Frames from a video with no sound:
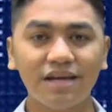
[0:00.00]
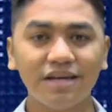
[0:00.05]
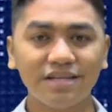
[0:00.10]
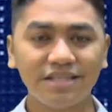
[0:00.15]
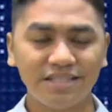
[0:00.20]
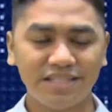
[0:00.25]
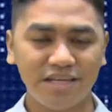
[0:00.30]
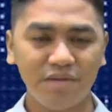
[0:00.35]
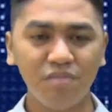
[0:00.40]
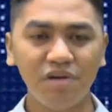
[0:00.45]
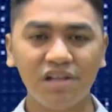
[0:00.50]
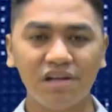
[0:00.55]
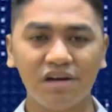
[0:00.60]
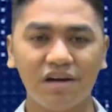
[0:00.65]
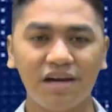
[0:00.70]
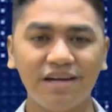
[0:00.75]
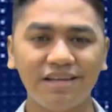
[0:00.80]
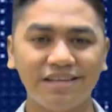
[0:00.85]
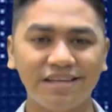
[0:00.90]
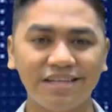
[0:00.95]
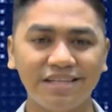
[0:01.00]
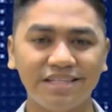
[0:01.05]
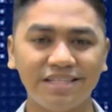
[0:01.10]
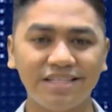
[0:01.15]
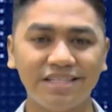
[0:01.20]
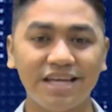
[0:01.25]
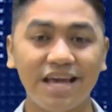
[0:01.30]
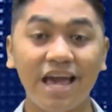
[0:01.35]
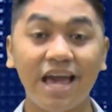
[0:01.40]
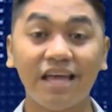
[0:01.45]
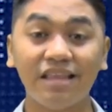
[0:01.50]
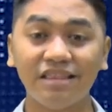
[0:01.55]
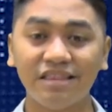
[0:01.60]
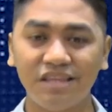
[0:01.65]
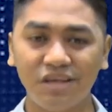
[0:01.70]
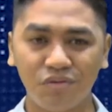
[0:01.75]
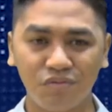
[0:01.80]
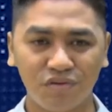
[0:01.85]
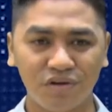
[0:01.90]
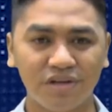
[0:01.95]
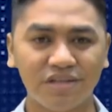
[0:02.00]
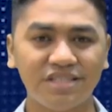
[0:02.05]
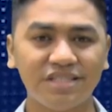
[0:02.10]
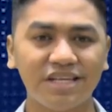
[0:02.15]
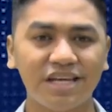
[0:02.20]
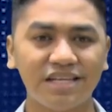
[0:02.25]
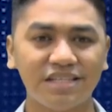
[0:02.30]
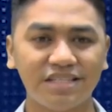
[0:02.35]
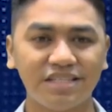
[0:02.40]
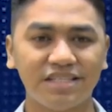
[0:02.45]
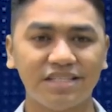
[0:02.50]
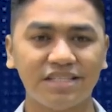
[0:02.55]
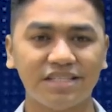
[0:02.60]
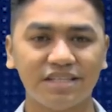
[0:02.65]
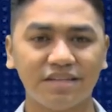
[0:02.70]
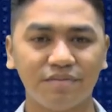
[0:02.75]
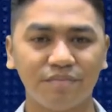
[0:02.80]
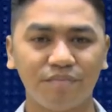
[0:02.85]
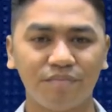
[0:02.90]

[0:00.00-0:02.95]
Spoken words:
similarities, and differences.